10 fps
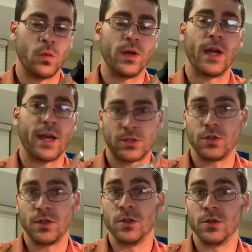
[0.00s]
actually
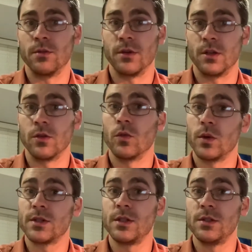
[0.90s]
contributing to the
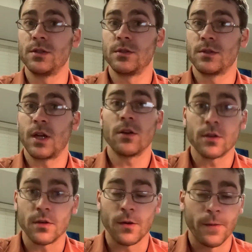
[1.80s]
whiskey's
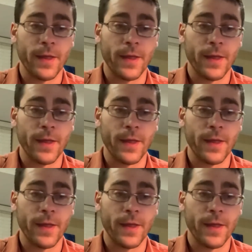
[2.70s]
character.